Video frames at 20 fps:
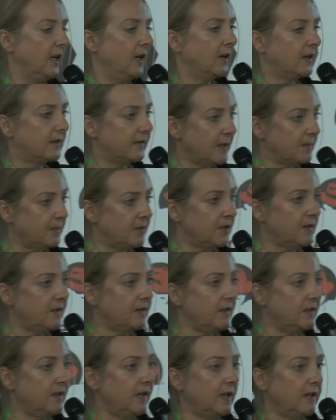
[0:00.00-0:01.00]
Acceptance
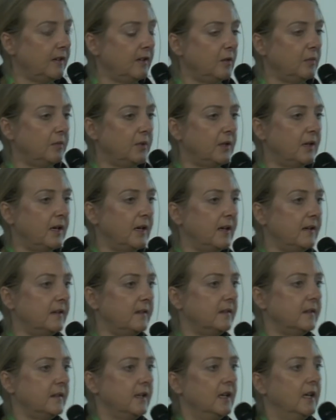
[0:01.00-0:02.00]
in the
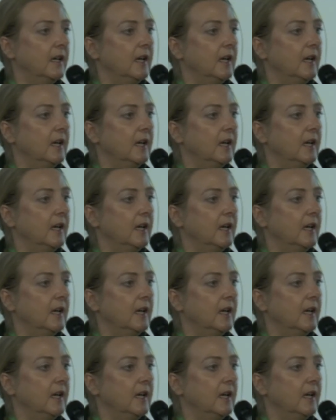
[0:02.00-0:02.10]
enterprise,